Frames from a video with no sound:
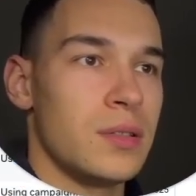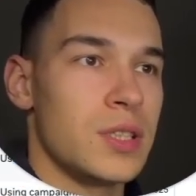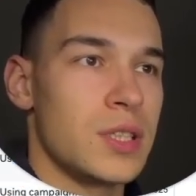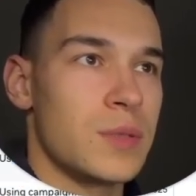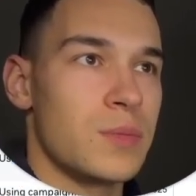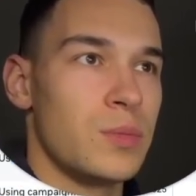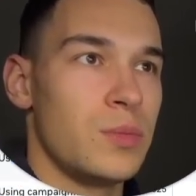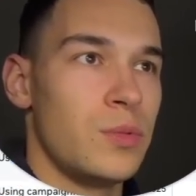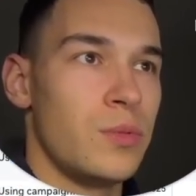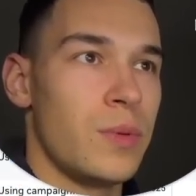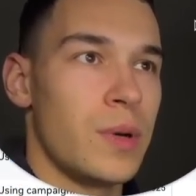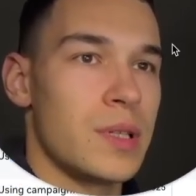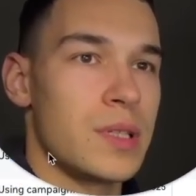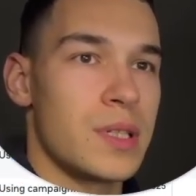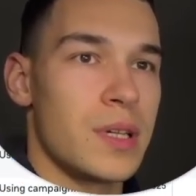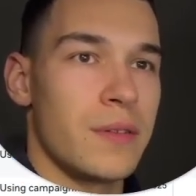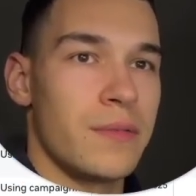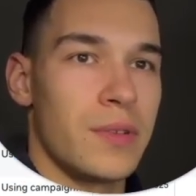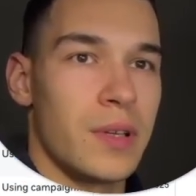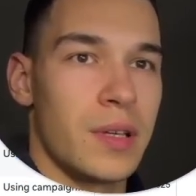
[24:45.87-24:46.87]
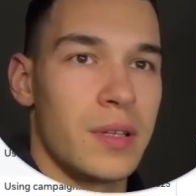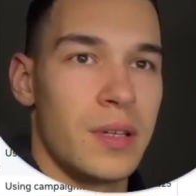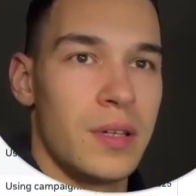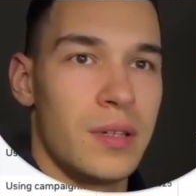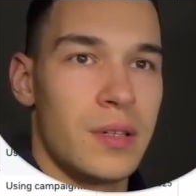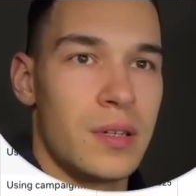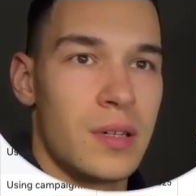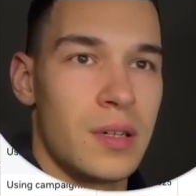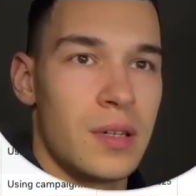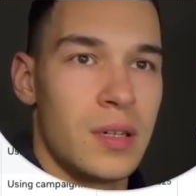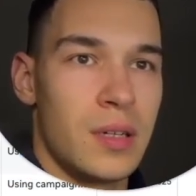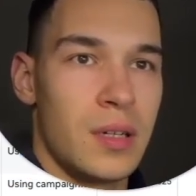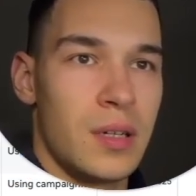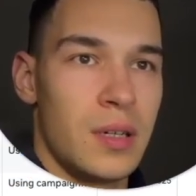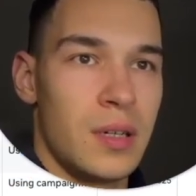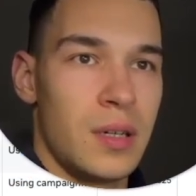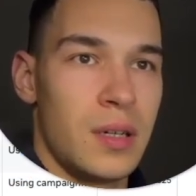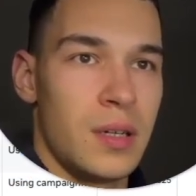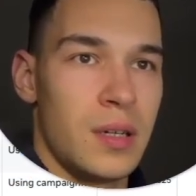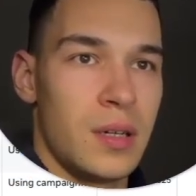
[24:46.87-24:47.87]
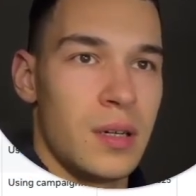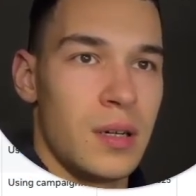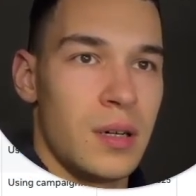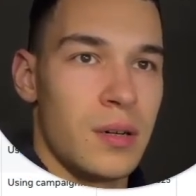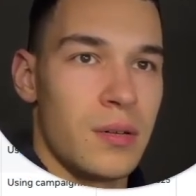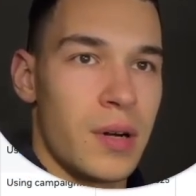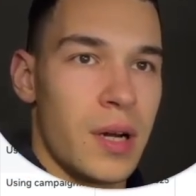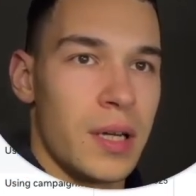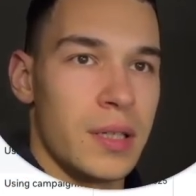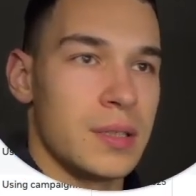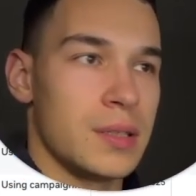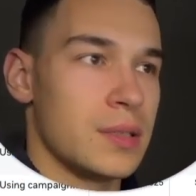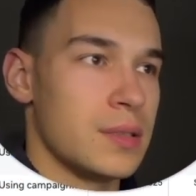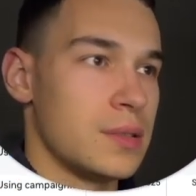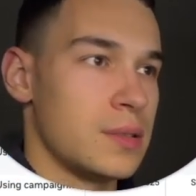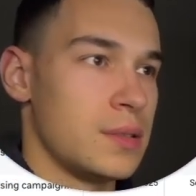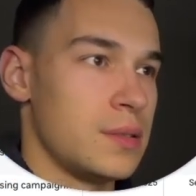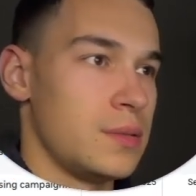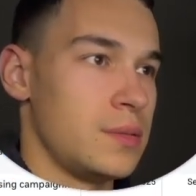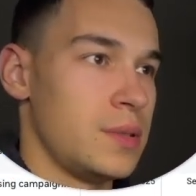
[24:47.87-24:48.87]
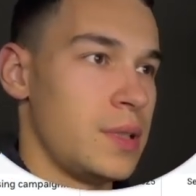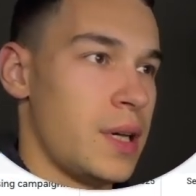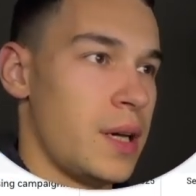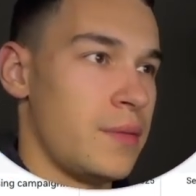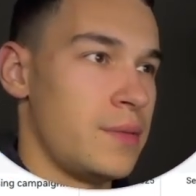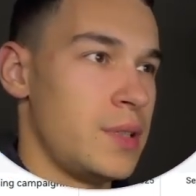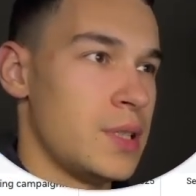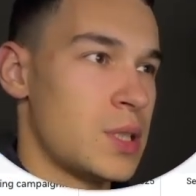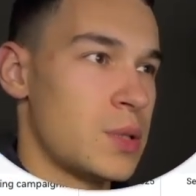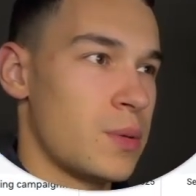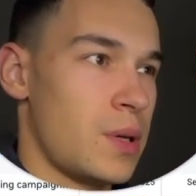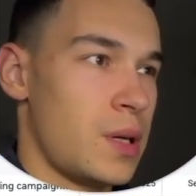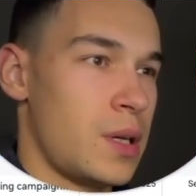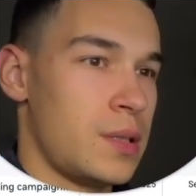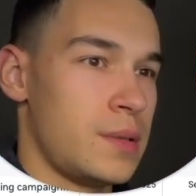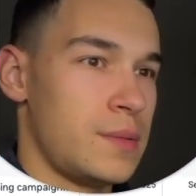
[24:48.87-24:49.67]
move myself like here. All right. We have this one.